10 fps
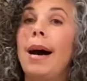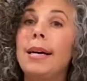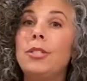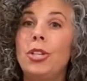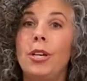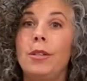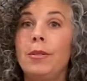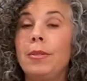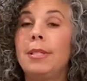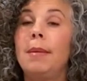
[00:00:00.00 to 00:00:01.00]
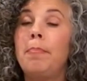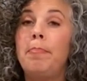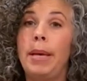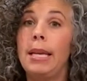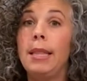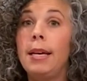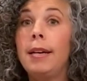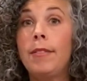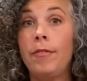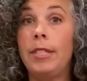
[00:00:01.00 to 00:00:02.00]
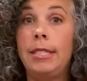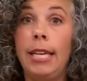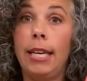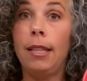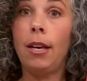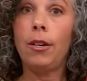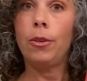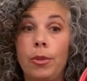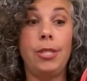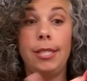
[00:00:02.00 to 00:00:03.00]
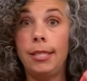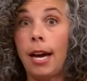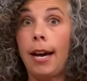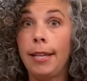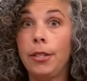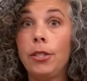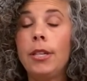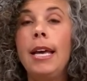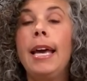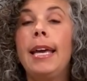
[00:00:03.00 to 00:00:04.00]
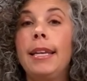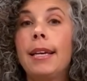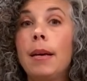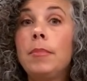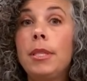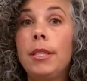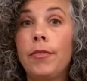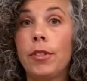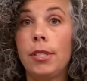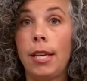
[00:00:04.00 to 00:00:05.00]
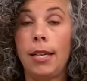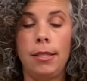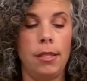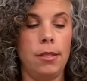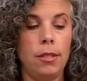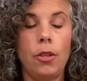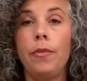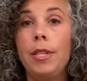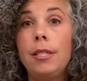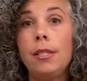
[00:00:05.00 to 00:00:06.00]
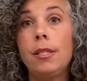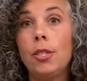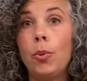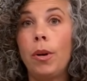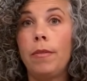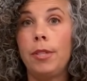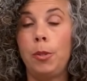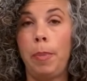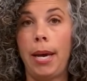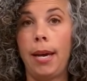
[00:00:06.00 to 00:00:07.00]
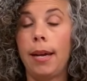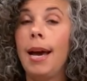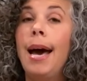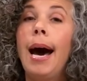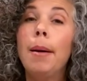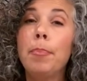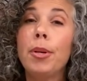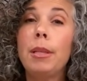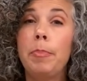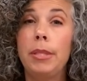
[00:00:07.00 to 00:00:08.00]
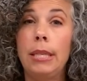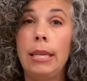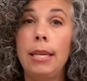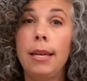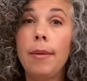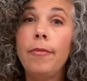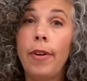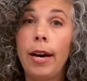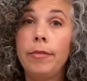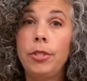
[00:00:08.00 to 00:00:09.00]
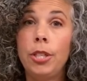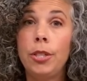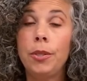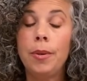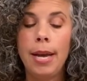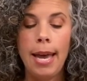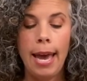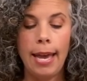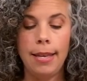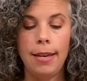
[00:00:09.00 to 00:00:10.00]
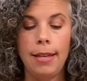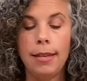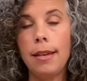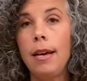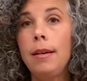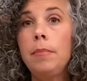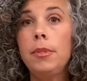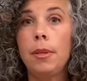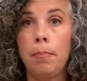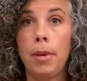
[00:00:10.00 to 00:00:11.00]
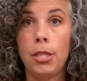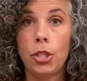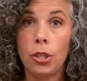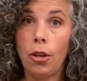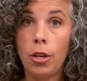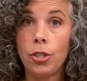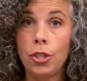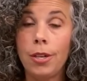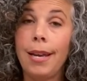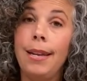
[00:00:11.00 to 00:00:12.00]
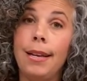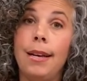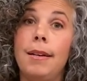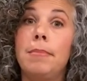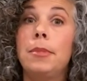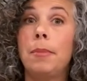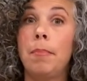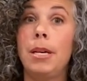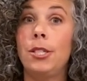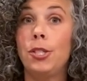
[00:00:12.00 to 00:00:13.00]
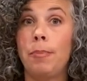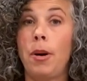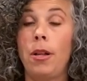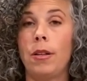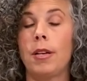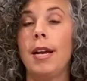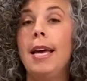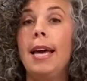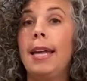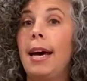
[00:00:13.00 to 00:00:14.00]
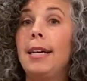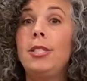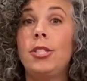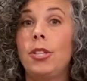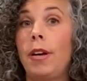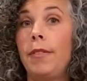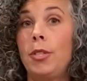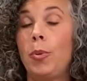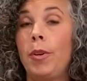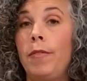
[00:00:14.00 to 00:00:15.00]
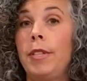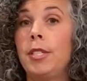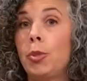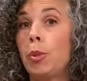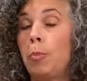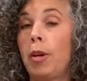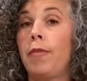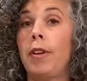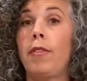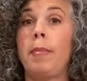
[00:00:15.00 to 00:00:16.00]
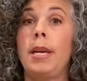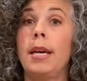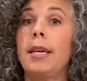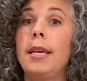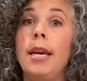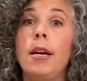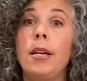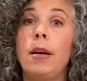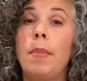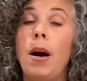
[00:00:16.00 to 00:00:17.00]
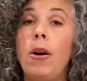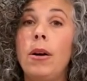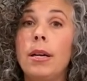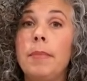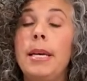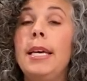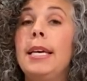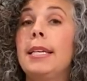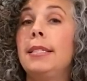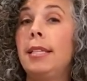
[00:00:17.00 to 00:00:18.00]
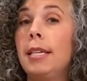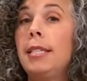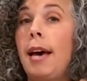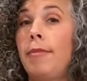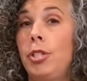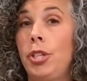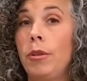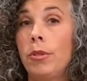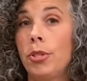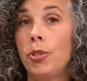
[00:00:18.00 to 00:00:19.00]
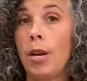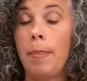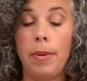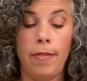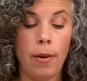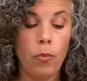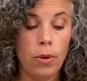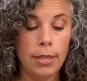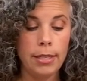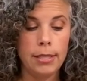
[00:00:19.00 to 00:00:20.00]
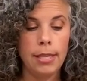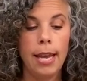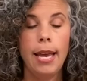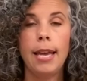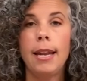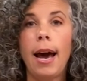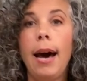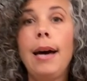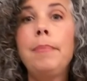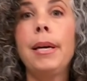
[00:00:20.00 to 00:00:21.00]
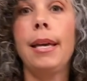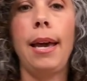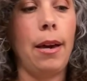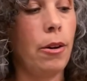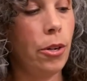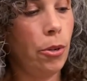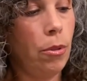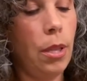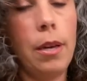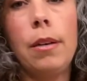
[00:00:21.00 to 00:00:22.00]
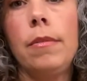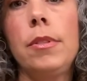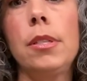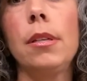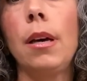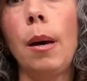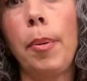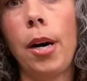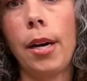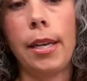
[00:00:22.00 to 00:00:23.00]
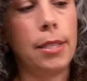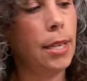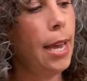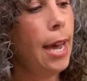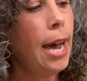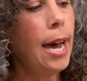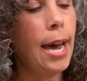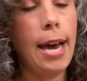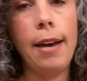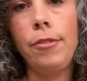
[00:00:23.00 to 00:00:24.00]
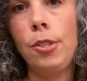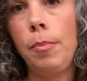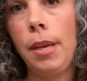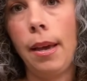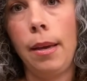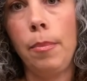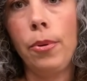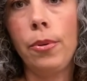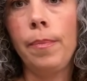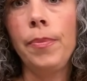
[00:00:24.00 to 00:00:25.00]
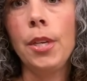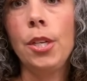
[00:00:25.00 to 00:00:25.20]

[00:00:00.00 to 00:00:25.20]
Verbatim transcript: I chose the Bella Vitello style and it comes in different sizes. So this is the 12 inch bag. I'm pretty petite, I'm 5'2", and it comes much larger and it comes much smaller. And I just thought the 12 inch was perfect for me. I can carry it on my arm. It does have a shoulder strap if I want it. And I'm a gal who loves a pocket. I have to be able